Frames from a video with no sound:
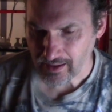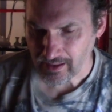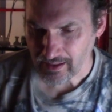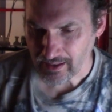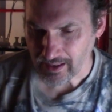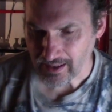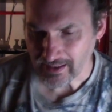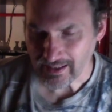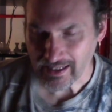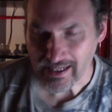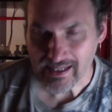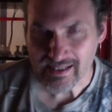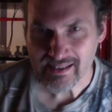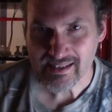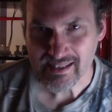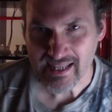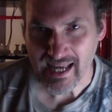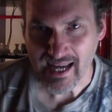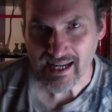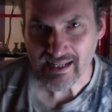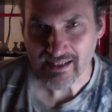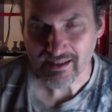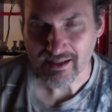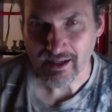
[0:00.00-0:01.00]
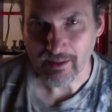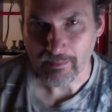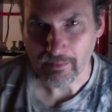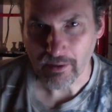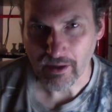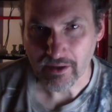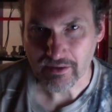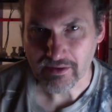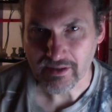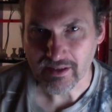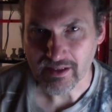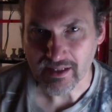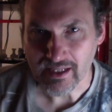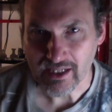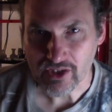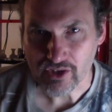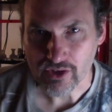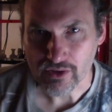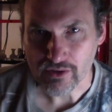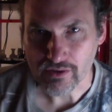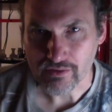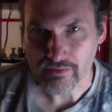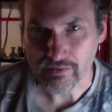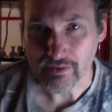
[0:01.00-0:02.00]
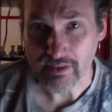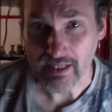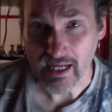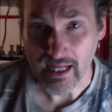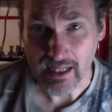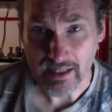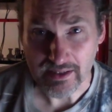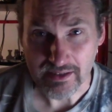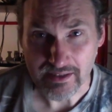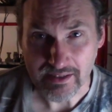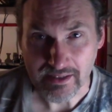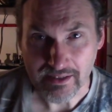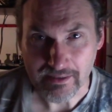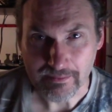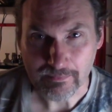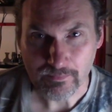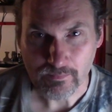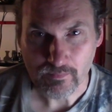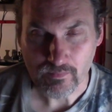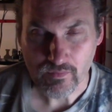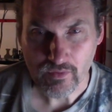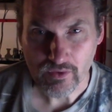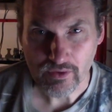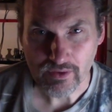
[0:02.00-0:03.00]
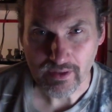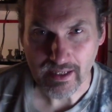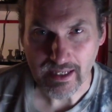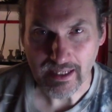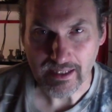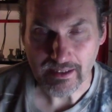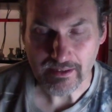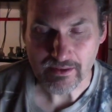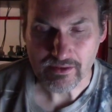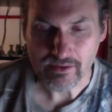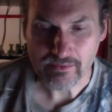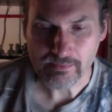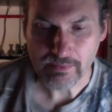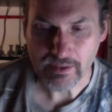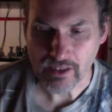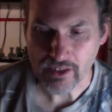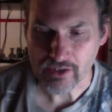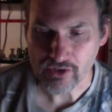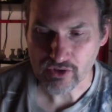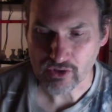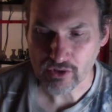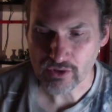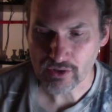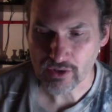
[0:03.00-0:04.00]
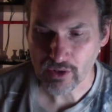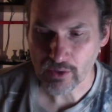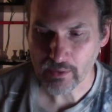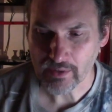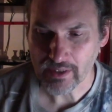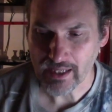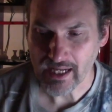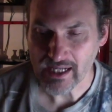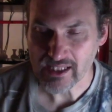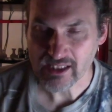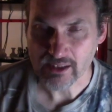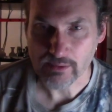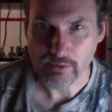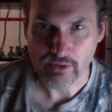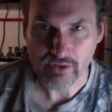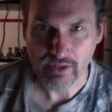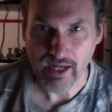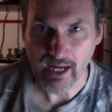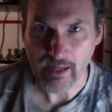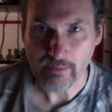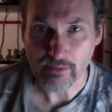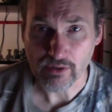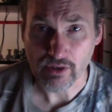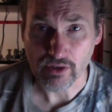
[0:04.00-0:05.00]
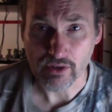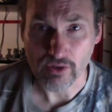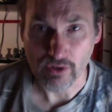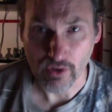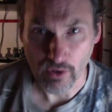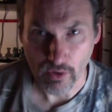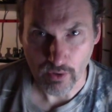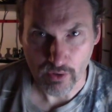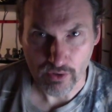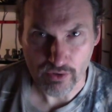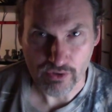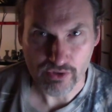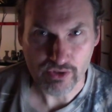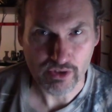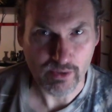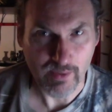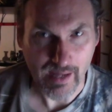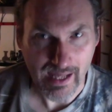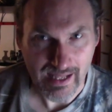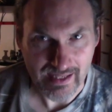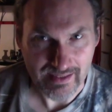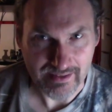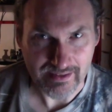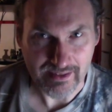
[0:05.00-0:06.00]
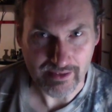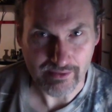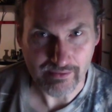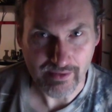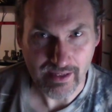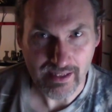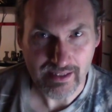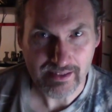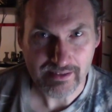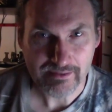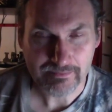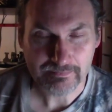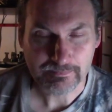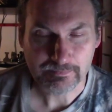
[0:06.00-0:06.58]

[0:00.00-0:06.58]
an insight about the nature of reality, right? Because you know that I subscribe to non-duality, right?